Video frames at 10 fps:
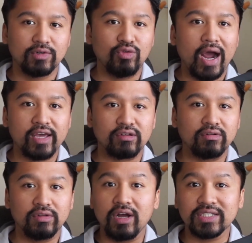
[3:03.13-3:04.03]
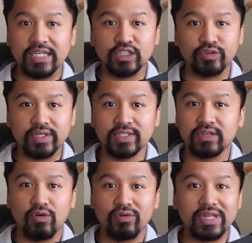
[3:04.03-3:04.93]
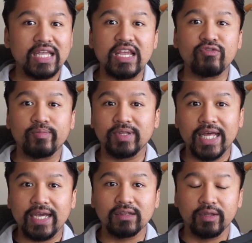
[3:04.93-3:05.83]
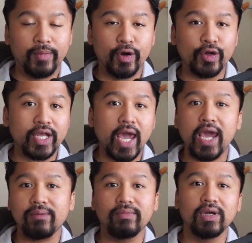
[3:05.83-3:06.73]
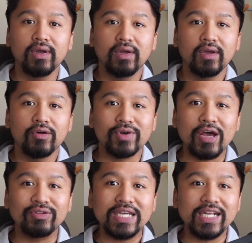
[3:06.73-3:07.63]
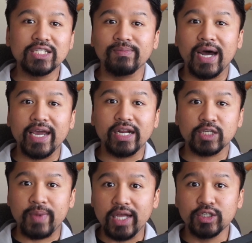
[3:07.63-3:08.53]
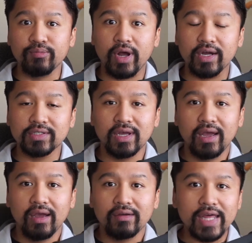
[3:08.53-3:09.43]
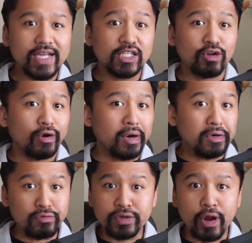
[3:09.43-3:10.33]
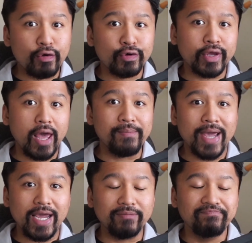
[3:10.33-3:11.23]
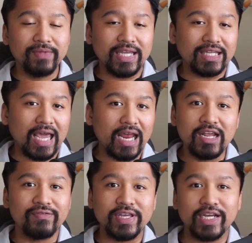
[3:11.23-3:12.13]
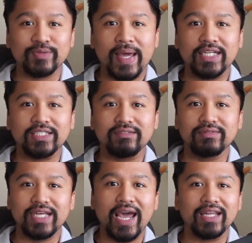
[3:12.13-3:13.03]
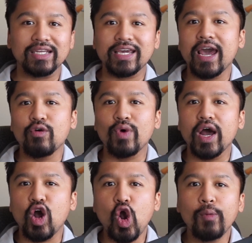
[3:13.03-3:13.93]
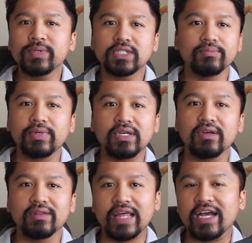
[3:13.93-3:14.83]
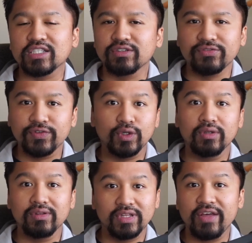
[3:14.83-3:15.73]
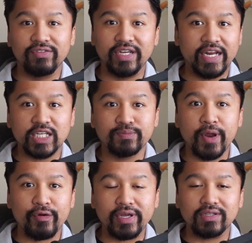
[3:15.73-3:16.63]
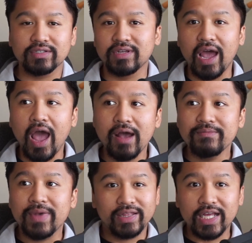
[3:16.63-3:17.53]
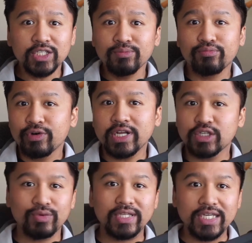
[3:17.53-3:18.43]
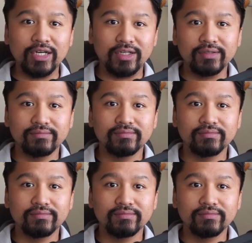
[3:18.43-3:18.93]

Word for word: who either lost interest or they never played the modern game. Without needing to buy an expansion box, they can start a new character campaign in any of the expansions and get what hopes to be that full leveling experience. That's a pretty sweet deal.